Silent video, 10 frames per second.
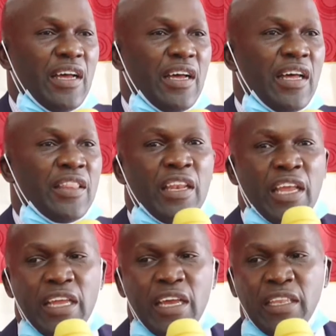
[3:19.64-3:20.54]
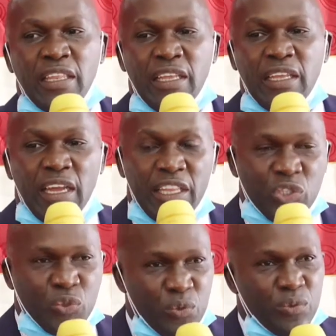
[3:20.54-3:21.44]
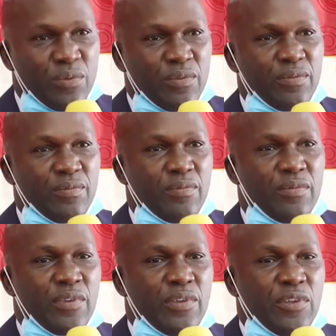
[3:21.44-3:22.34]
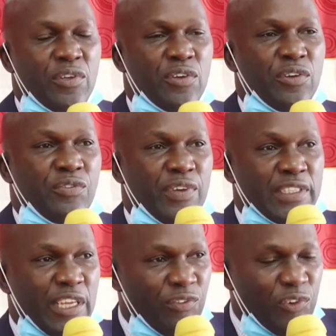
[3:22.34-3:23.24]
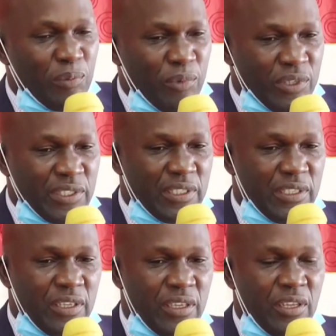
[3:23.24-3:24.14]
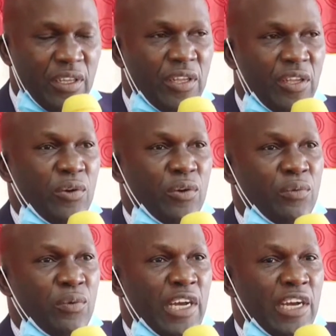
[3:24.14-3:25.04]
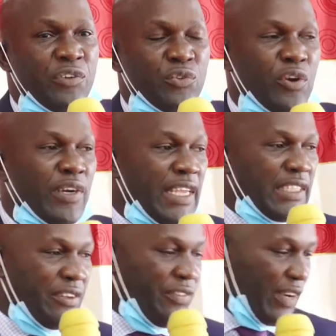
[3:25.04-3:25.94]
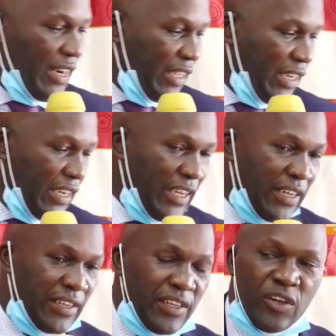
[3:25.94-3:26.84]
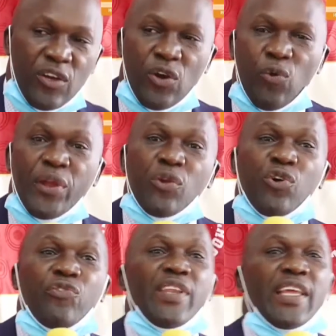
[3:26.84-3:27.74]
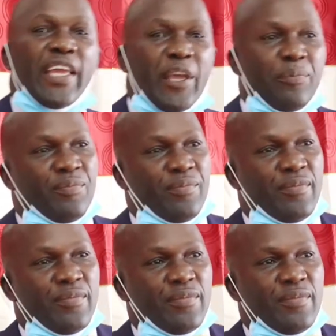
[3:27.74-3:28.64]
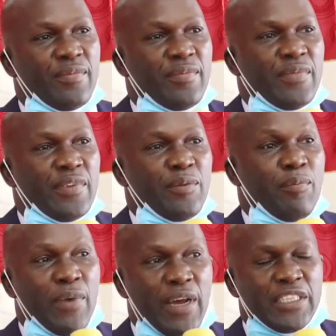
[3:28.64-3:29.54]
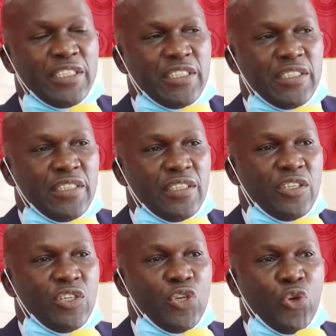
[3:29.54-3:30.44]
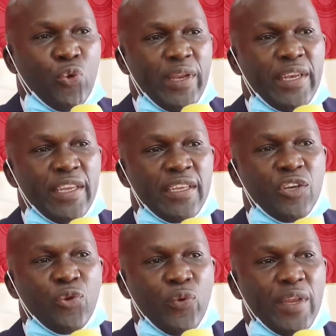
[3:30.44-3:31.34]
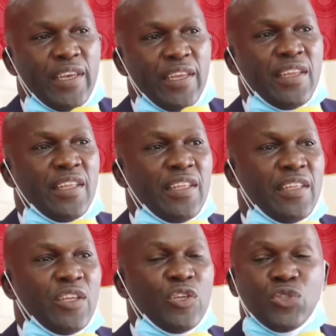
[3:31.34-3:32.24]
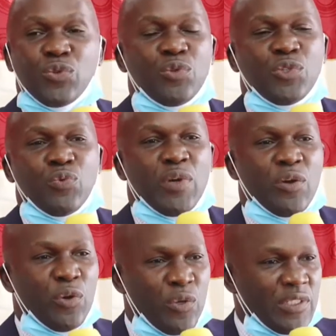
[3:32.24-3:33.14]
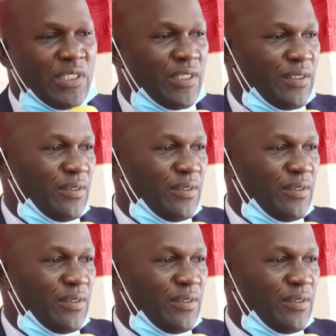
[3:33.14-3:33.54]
and the school. First and foremost, we have to recognize the fact that when COVID came, March 2020, schools were closed.